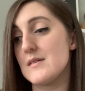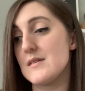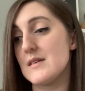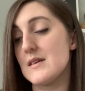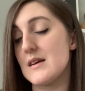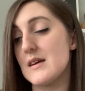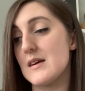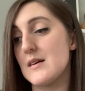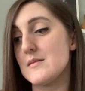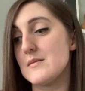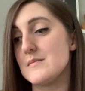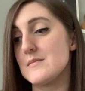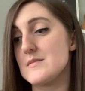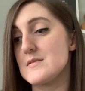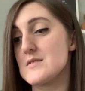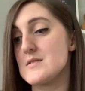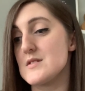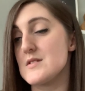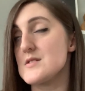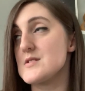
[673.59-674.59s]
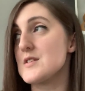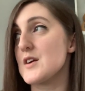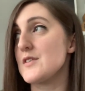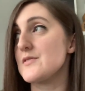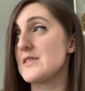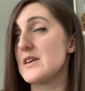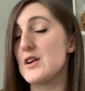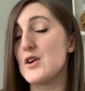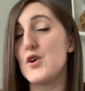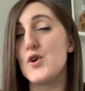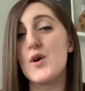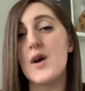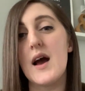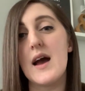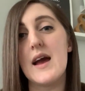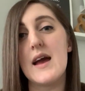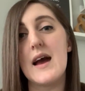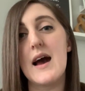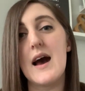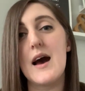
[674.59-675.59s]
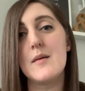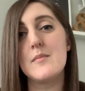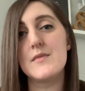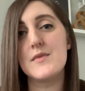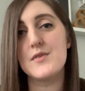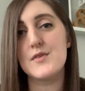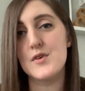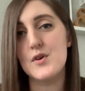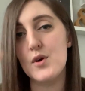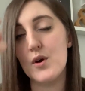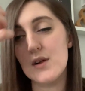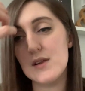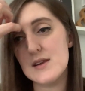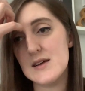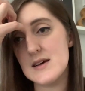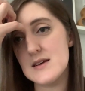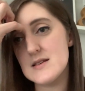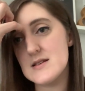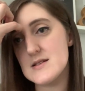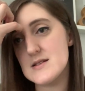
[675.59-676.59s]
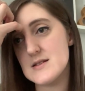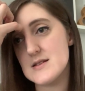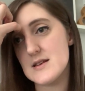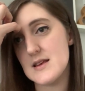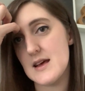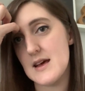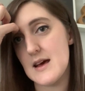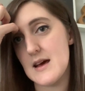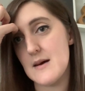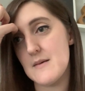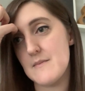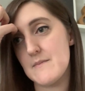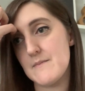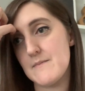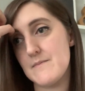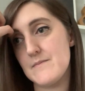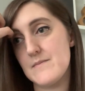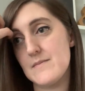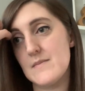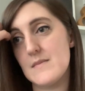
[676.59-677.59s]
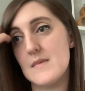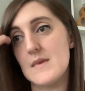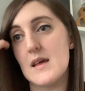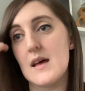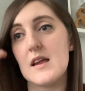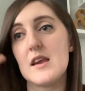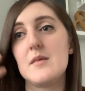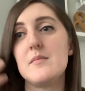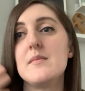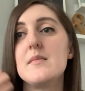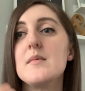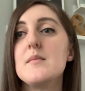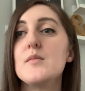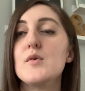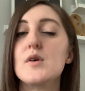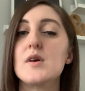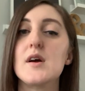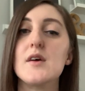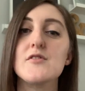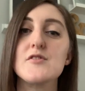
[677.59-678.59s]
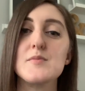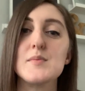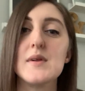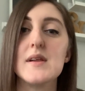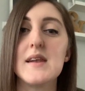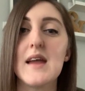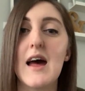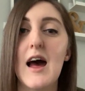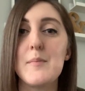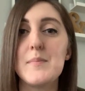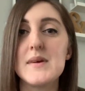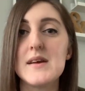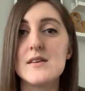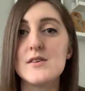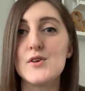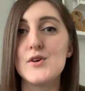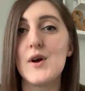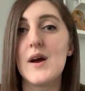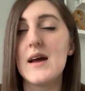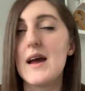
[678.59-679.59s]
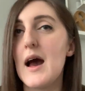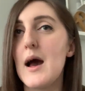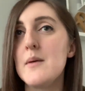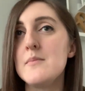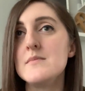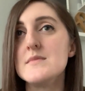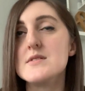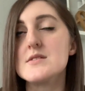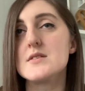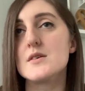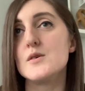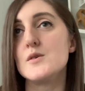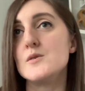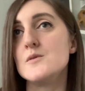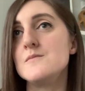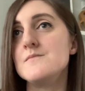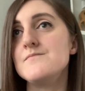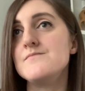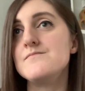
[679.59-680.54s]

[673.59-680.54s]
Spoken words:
again, discovering who I am through all this, and I'm more comfortable and happy in who I am. So